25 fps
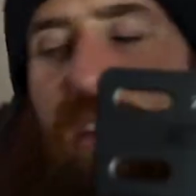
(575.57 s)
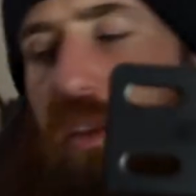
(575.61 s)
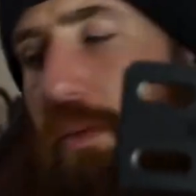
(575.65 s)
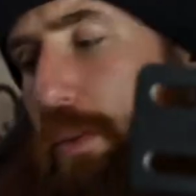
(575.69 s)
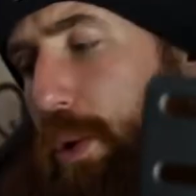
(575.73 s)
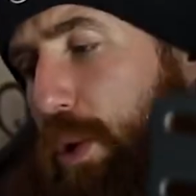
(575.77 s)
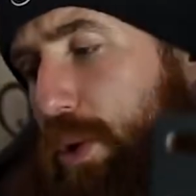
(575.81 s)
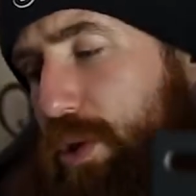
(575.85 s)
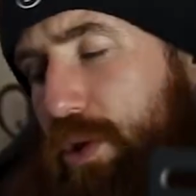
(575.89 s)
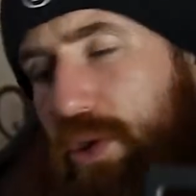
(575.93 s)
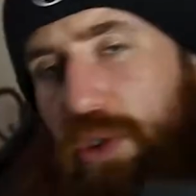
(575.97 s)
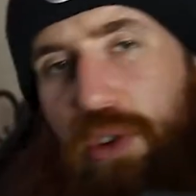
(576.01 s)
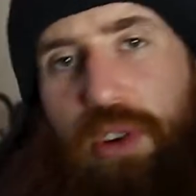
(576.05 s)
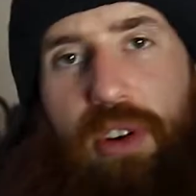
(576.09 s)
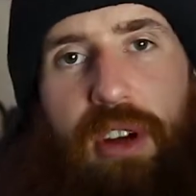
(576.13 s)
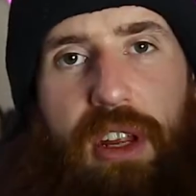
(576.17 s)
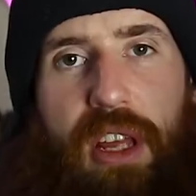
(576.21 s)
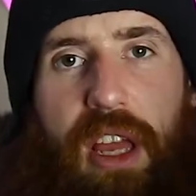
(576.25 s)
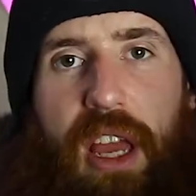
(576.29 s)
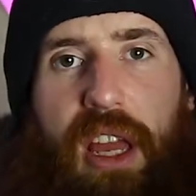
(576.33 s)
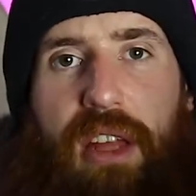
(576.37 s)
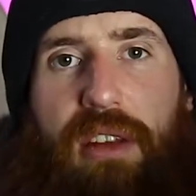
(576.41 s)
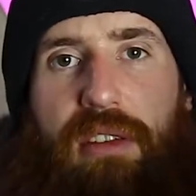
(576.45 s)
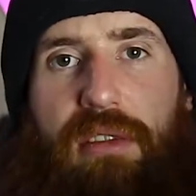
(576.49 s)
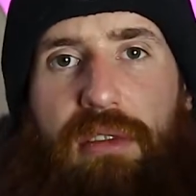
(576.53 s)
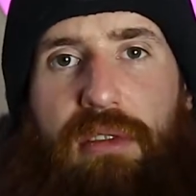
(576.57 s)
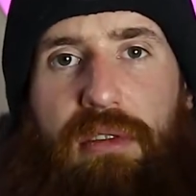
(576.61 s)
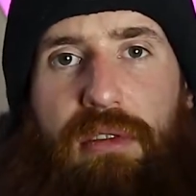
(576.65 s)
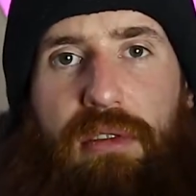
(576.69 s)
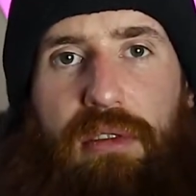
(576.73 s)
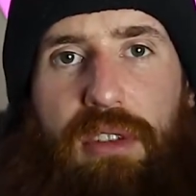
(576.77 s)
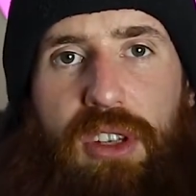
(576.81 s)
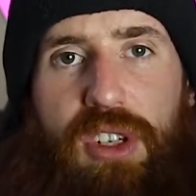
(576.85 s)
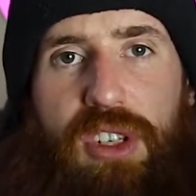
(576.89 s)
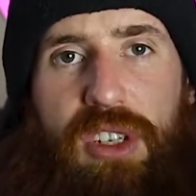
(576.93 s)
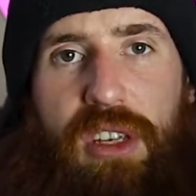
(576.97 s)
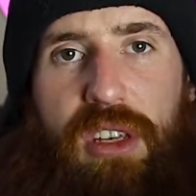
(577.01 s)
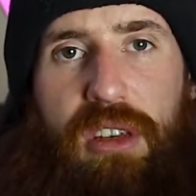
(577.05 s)
The bolts are already in
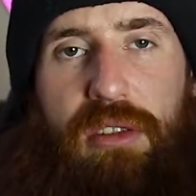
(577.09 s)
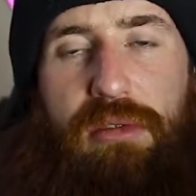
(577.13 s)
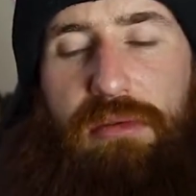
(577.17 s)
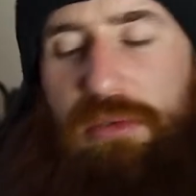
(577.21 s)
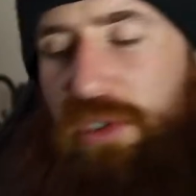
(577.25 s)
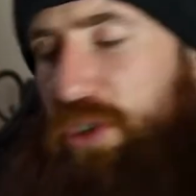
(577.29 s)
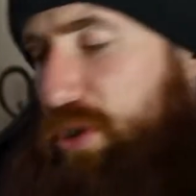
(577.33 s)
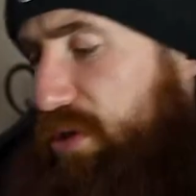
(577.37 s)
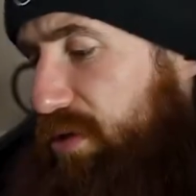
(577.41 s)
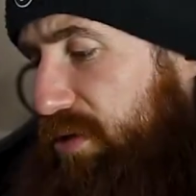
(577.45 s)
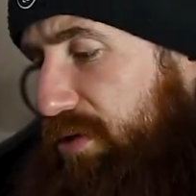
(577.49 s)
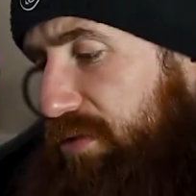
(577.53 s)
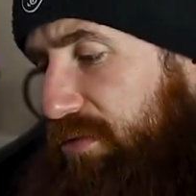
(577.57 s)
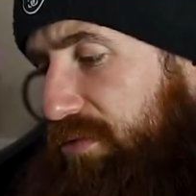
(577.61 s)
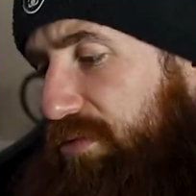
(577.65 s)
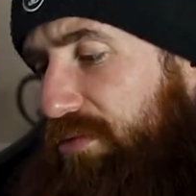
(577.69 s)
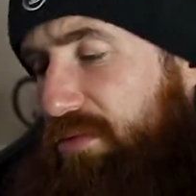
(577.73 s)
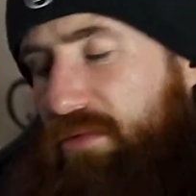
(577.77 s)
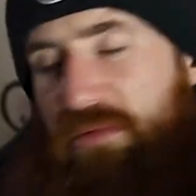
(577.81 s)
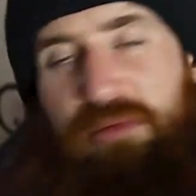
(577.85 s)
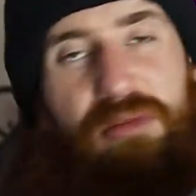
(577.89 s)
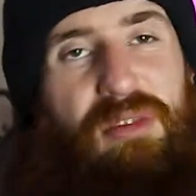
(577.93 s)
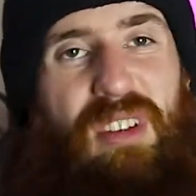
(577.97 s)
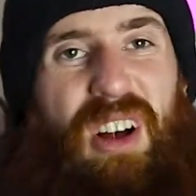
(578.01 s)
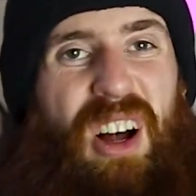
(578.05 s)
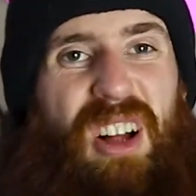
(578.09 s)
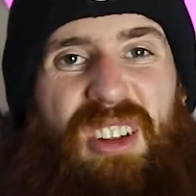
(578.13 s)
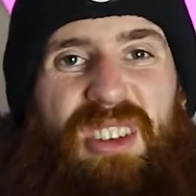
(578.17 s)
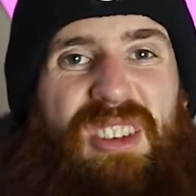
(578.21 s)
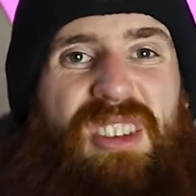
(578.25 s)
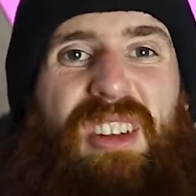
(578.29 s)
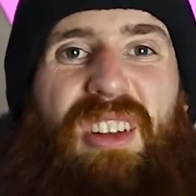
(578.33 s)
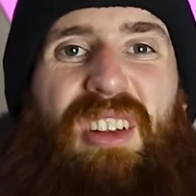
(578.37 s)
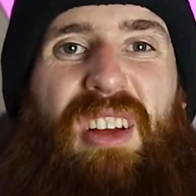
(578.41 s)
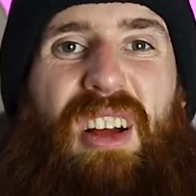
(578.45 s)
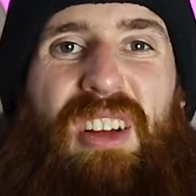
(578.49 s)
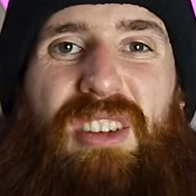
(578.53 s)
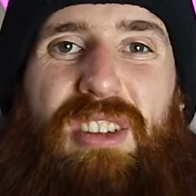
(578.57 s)
the seat, so I'll
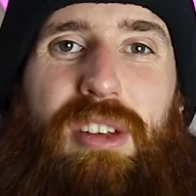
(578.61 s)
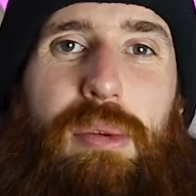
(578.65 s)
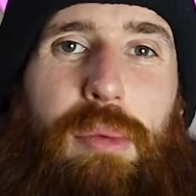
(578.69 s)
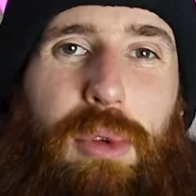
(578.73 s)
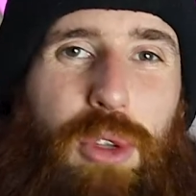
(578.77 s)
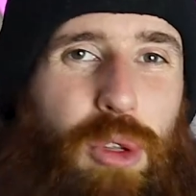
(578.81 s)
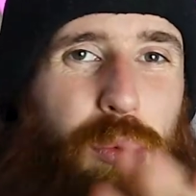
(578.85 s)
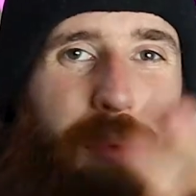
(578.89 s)
just attach them on.